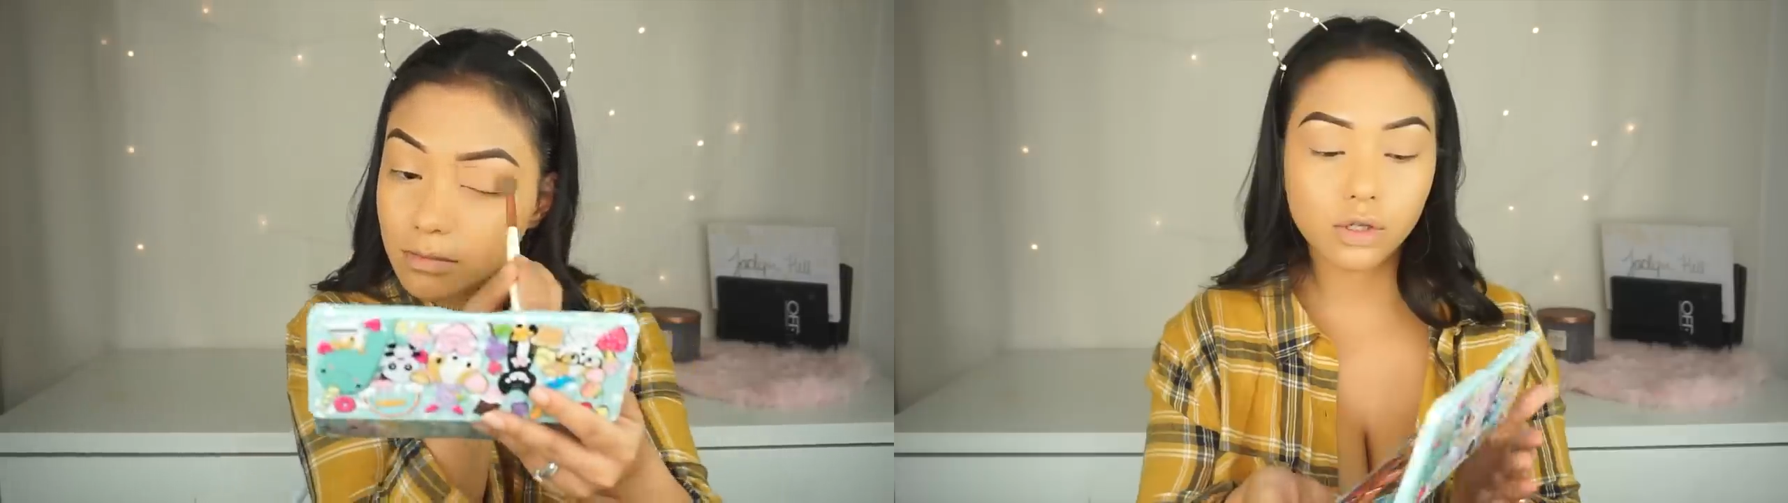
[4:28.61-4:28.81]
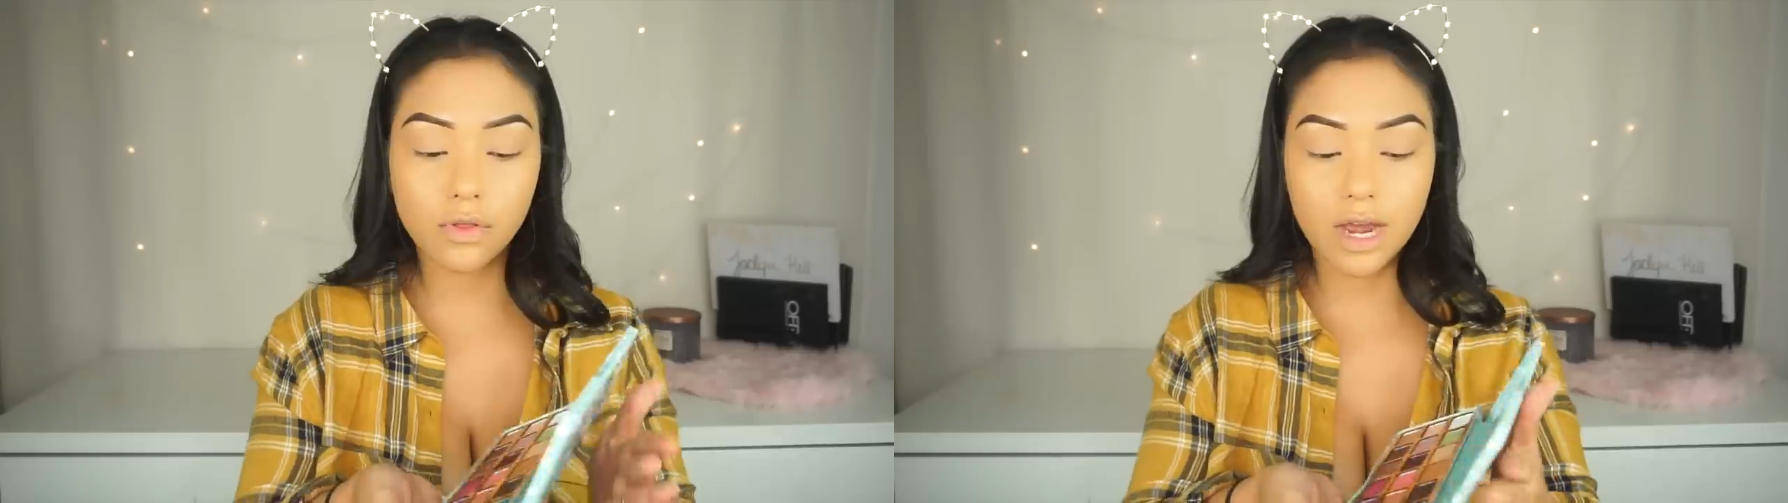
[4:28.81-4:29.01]

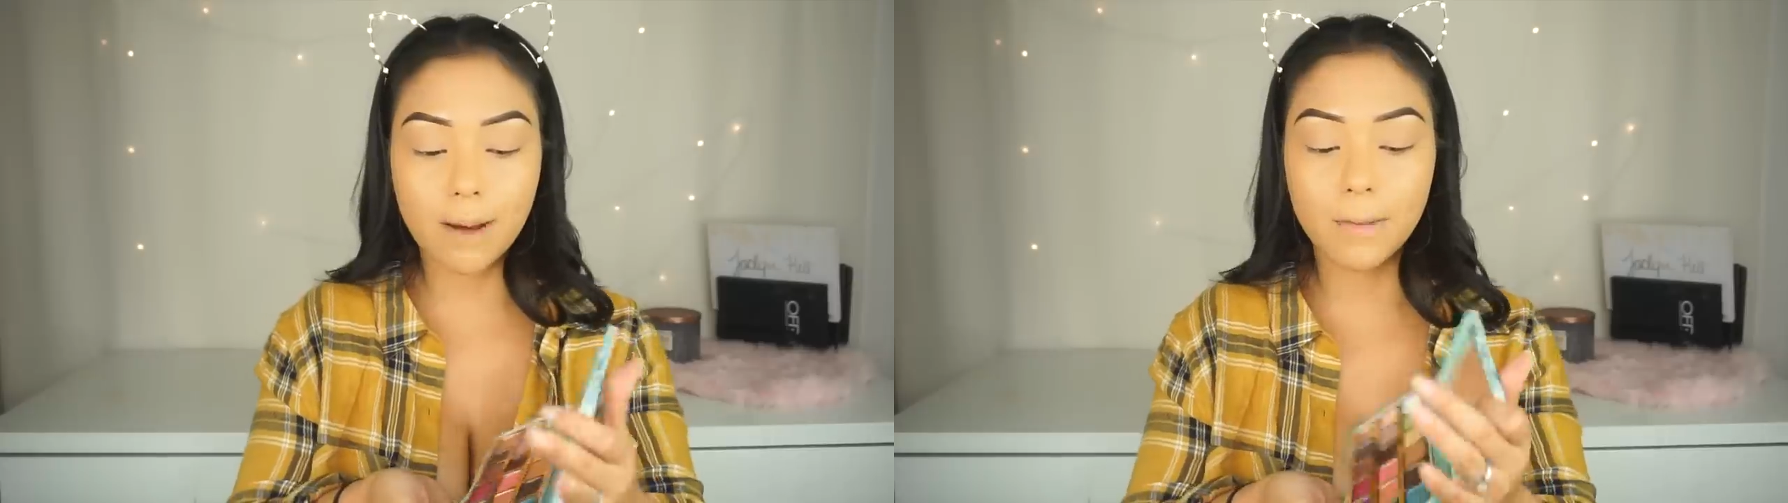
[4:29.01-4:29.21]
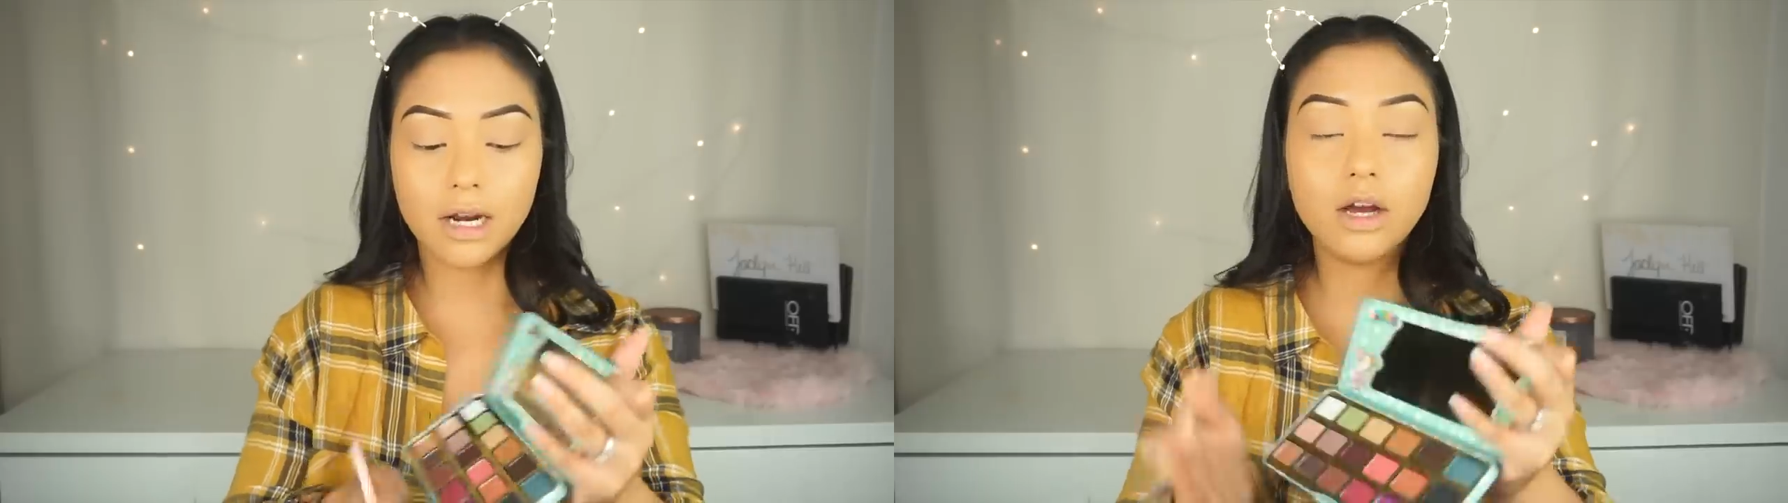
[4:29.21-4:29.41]
so then
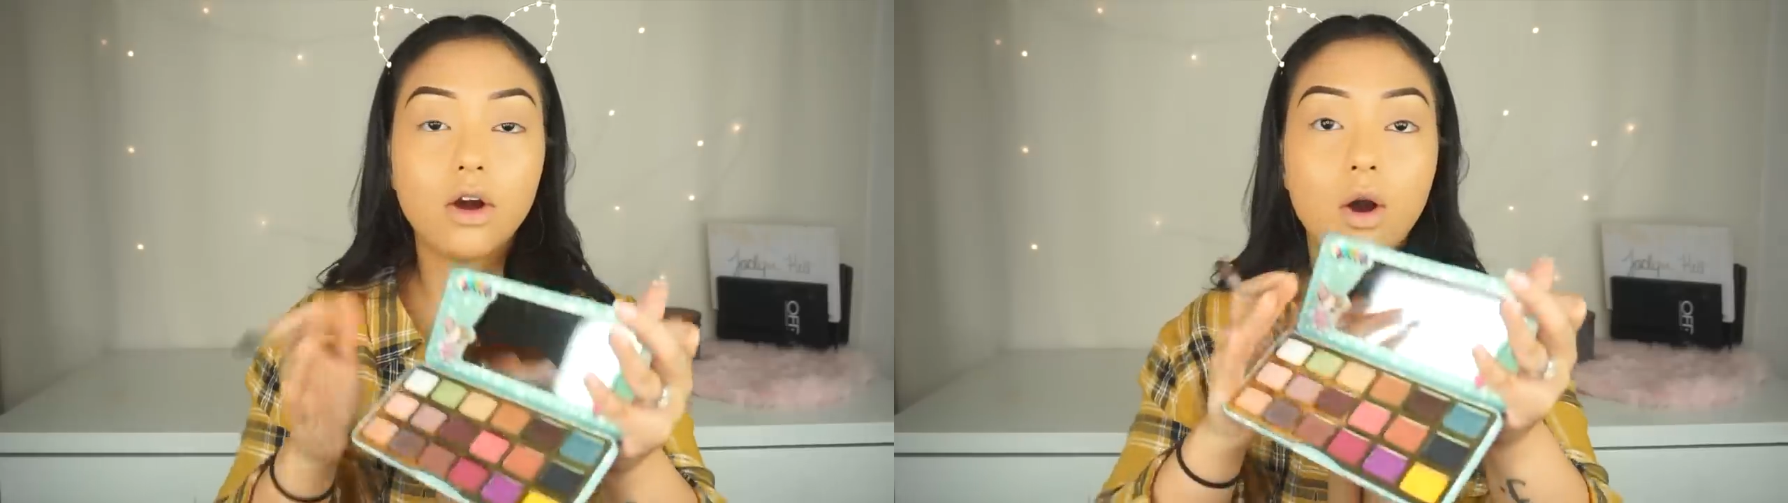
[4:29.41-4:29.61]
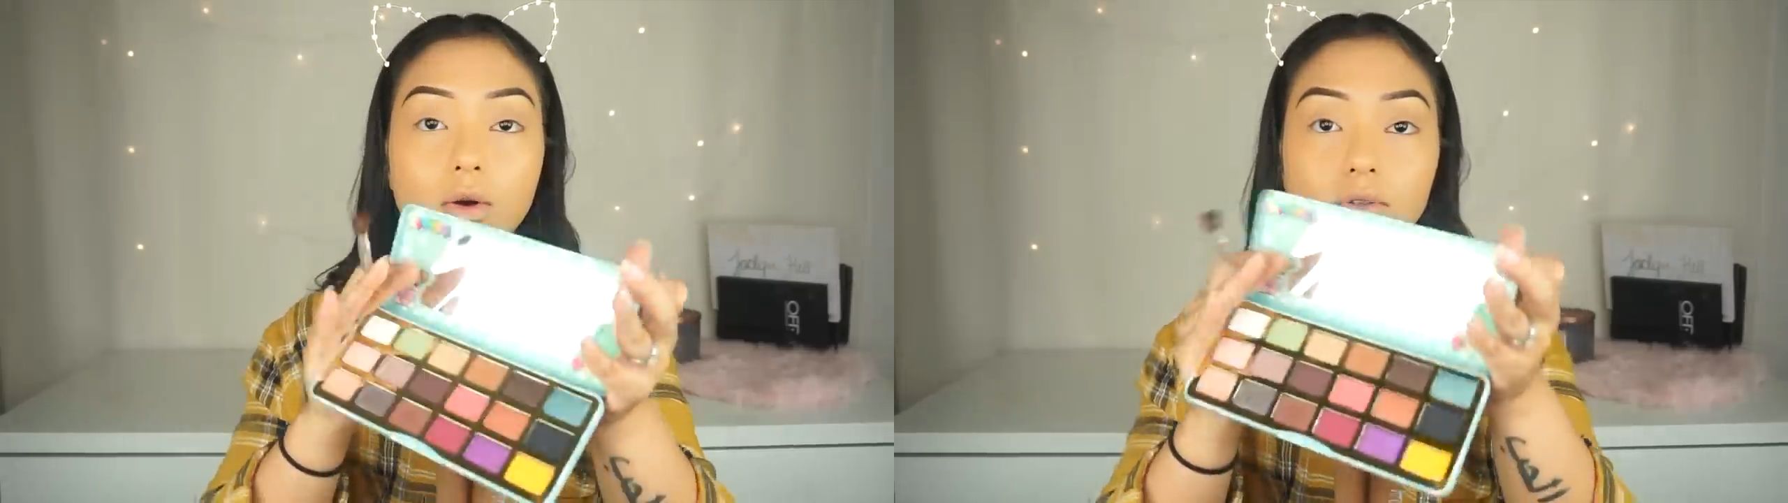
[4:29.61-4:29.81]
I'm gonna
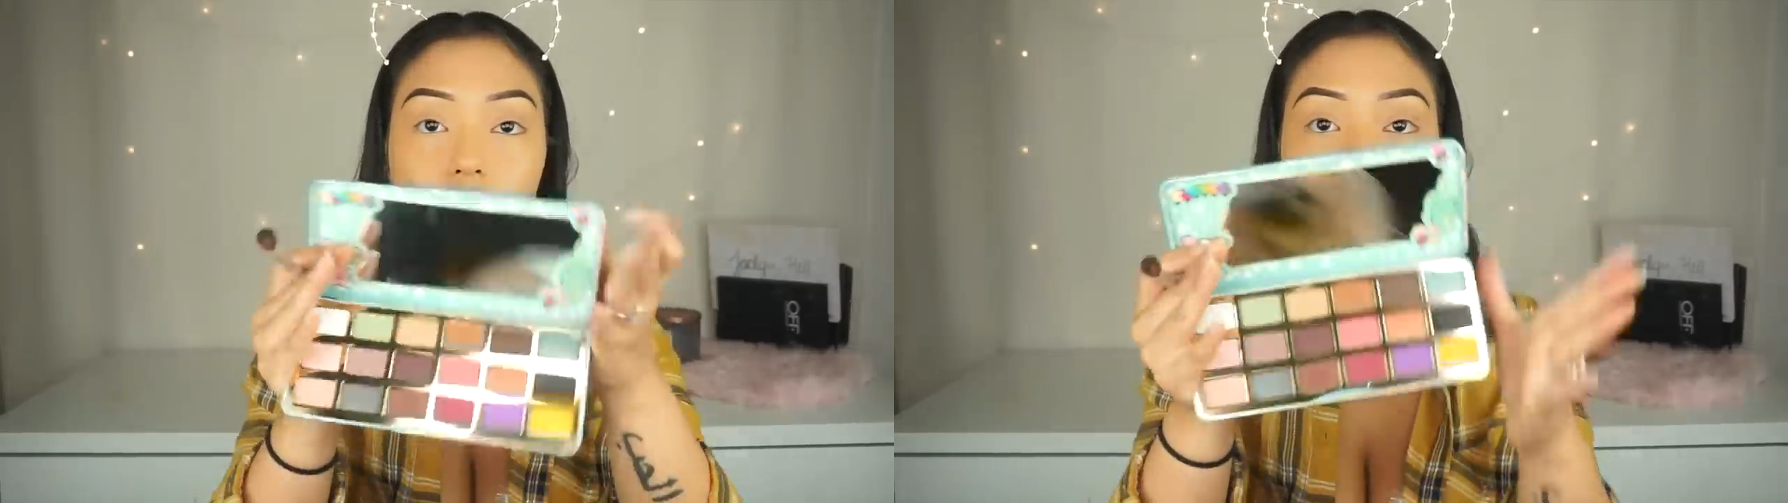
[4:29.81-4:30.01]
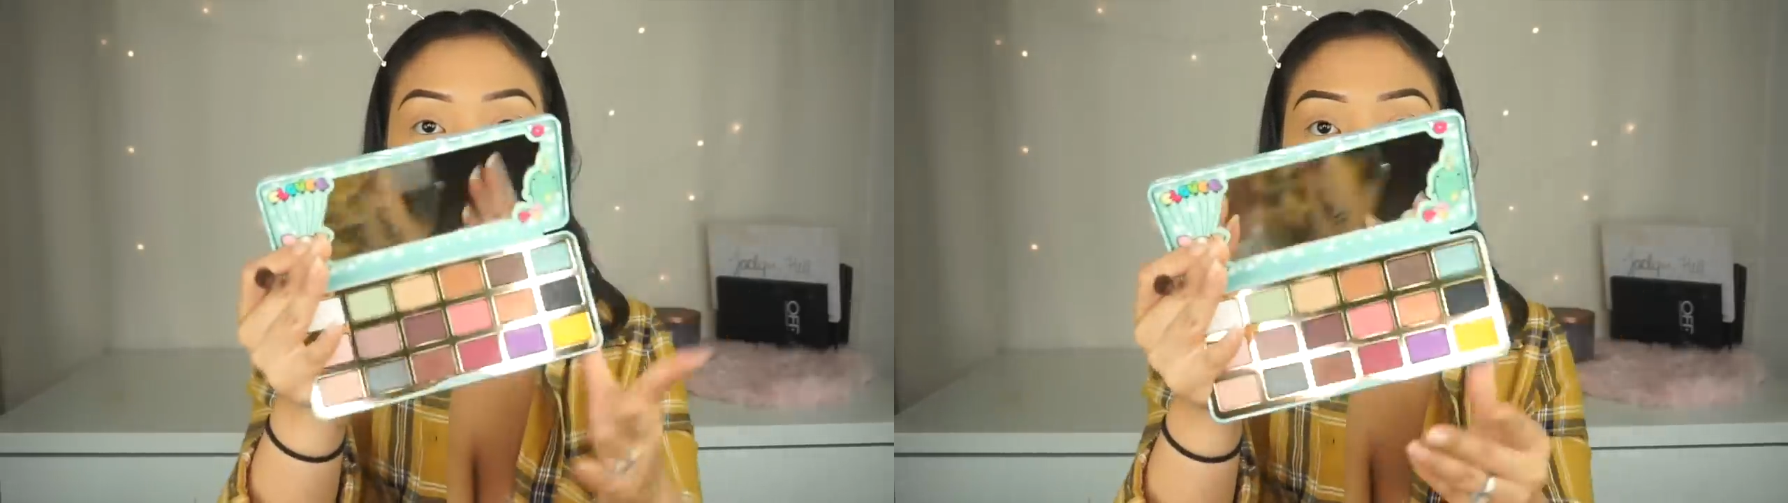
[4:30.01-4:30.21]
go to the